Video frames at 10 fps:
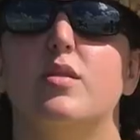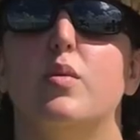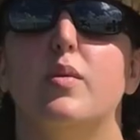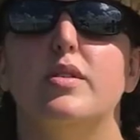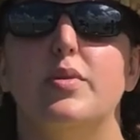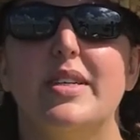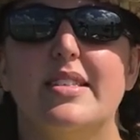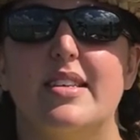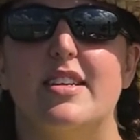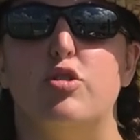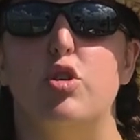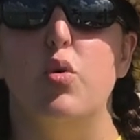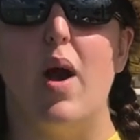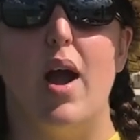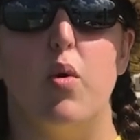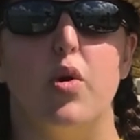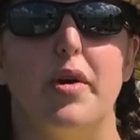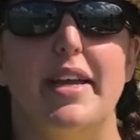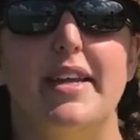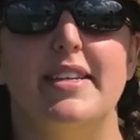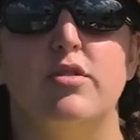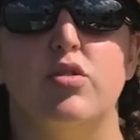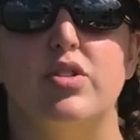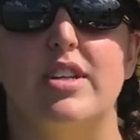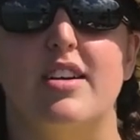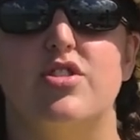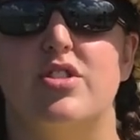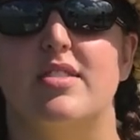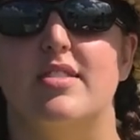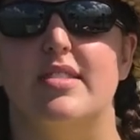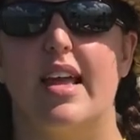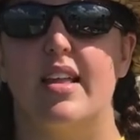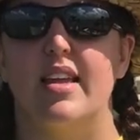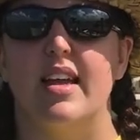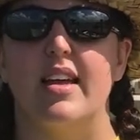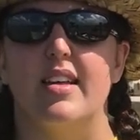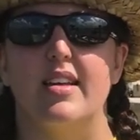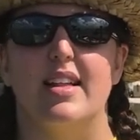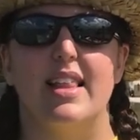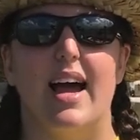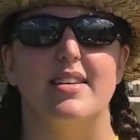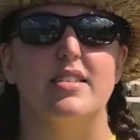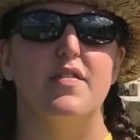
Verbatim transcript: So what we're doing is like a two hour introduction to sailing class.